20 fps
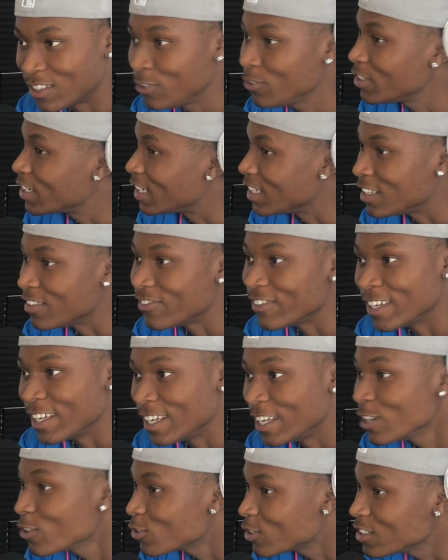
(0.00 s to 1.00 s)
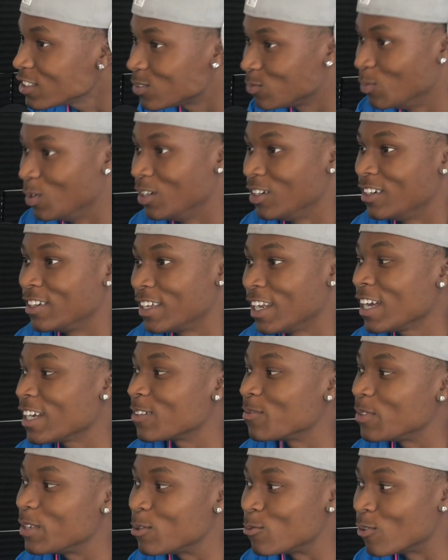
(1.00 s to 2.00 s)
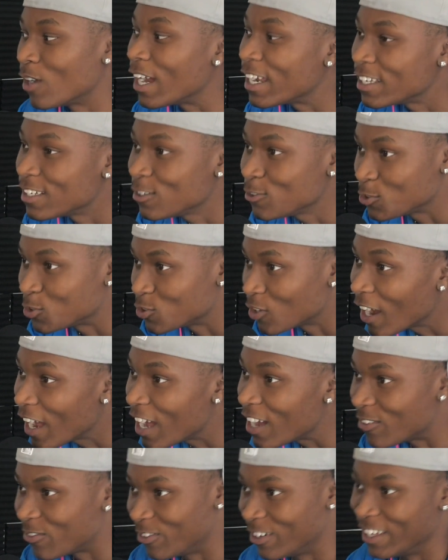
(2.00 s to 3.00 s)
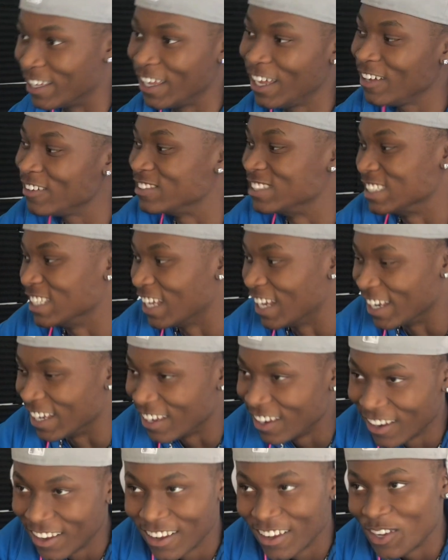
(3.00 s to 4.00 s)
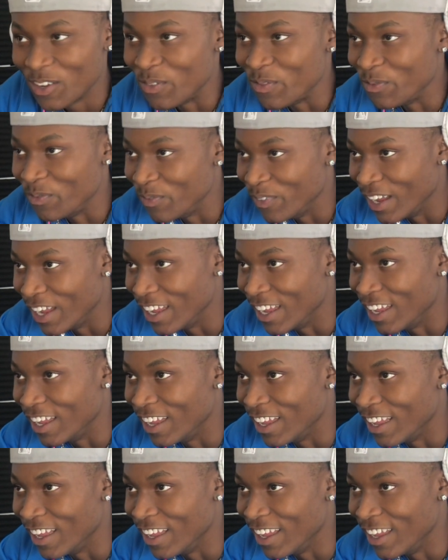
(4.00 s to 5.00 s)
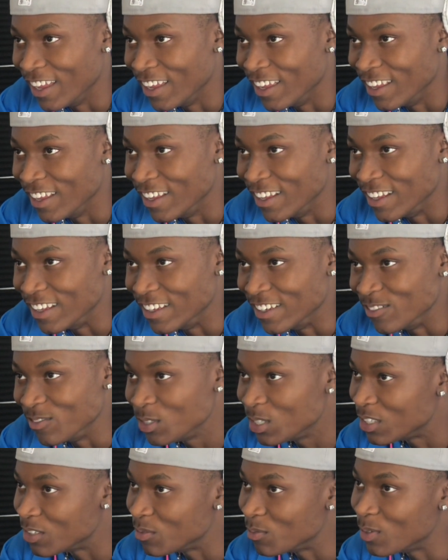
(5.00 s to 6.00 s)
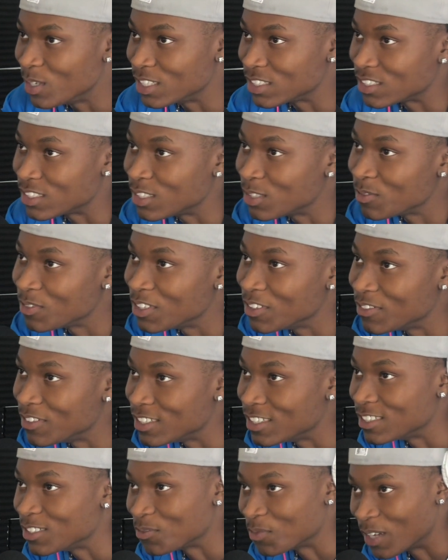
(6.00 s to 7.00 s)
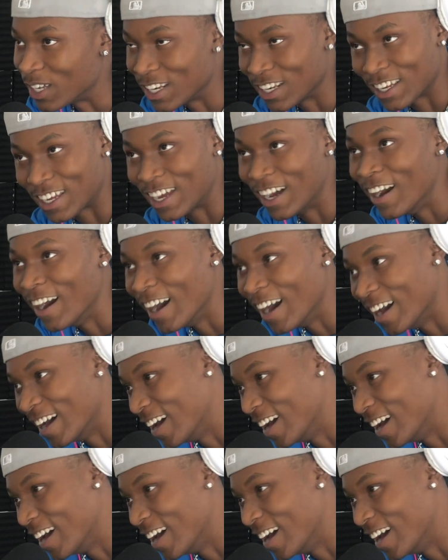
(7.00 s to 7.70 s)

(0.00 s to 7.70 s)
You can't even hear this mug. I can be right in your driveway." I was like, "Man, we done messed up giving this man a car."